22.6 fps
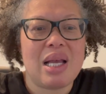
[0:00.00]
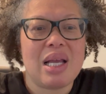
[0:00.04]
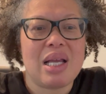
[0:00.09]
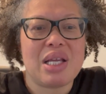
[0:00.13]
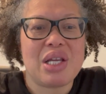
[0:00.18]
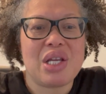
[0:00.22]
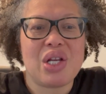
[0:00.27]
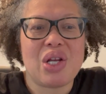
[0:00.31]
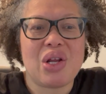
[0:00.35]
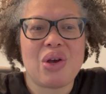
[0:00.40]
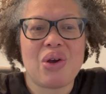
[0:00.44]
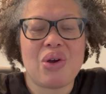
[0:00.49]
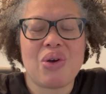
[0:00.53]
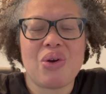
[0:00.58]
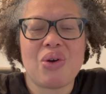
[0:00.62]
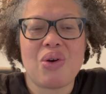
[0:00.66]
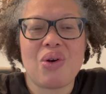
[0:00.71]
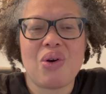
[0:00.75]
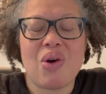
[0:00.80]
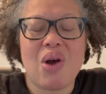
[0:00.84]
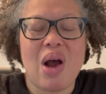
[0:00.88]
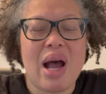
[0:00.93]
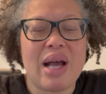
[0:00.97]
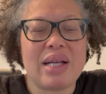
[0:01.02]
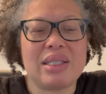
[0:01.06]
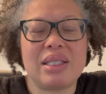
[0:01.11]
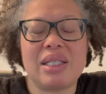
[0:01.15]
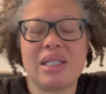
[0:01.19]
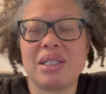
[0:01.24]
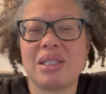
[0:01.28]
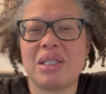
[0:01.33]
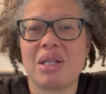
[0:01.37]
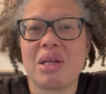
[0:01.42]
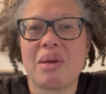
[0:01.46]
You know, I
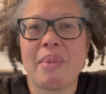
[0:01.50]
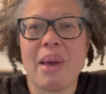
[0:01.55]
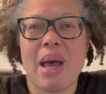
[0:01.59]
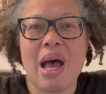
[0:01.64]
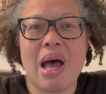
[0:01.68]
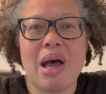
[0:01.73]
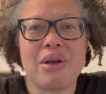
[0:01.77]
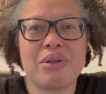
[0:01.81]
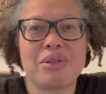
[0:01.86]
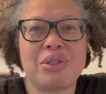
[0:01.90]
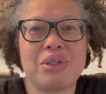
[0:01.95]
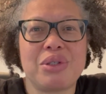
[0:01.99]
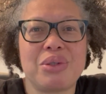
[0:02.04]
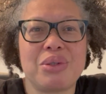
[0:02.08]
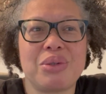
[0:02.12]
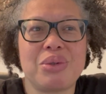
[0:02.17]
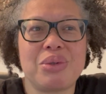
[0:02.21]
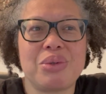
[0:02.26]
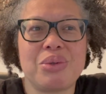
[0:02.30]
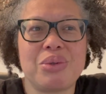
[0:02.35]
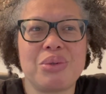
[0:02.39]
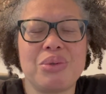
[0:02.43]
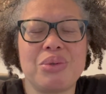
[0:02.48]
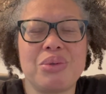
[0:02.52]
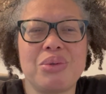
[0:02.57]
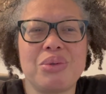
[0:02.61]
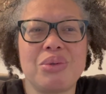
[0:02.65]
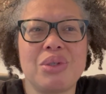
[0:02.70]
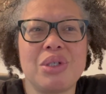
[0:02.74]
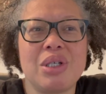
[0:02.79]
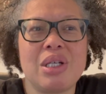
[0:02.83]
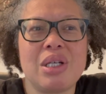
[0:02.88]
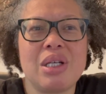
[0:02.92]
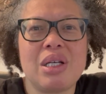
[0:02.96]
teach them how to
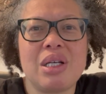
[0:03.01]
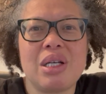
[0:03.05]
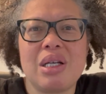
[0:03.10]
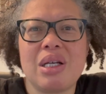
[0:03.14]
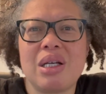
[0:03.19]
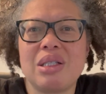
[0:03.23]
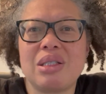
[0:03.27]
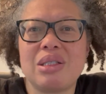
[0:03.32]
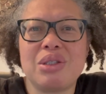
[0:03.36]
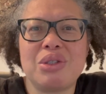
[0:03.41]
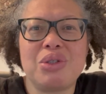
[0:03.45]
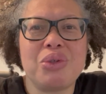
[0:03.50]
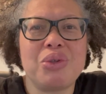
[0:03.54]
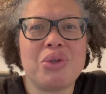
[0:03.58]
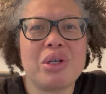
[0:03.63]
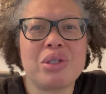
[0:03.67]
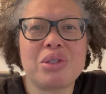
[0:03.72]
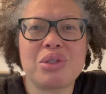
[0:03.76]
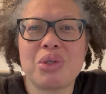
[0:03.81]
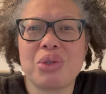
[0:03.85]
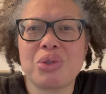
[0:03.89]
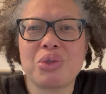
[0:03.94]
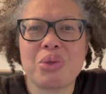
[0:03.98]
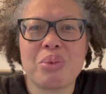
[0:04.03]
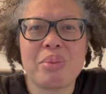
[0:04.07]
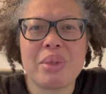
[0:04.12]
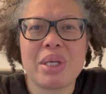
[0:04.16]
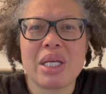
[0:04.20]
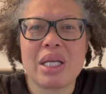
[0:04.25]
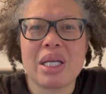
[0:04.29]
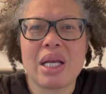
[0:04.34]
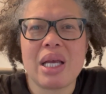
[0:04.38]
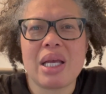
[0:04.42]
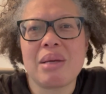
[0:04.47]
do their social
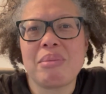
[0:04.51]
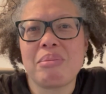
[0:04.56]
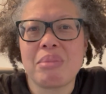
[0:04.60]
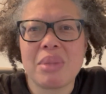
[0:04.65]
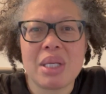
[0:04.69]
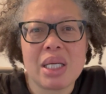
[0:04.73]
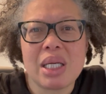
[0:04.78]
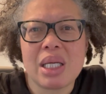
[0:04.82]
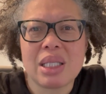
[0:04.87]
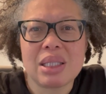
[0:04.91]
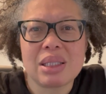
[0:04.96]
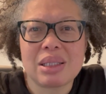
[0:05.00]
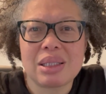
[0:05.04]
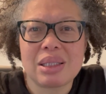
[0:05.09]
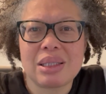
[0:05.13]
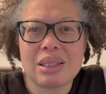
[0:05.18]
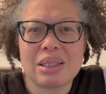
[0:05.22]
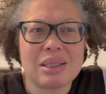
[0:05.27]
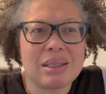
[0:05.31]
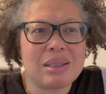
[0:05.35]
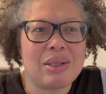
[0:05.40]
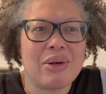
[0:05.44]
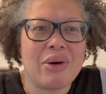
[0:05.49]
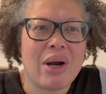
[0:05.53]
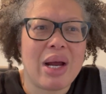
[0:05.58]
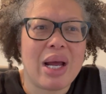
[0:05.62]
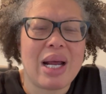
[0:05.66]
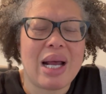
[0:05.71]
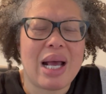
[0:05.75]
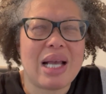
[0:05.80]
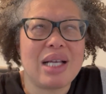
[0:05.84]
media in minutes, right?